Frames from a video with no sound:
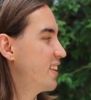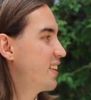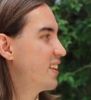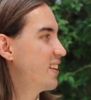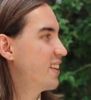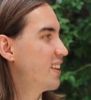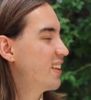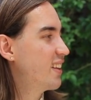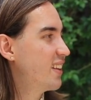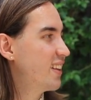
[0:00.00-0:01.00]

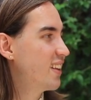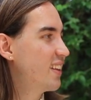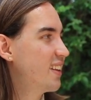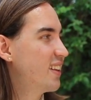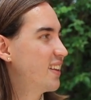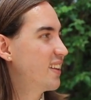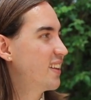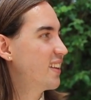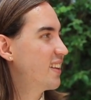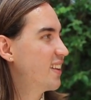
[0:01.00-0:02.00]

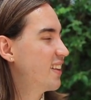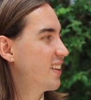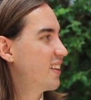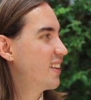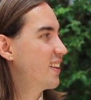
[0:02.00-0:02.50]
[no speech]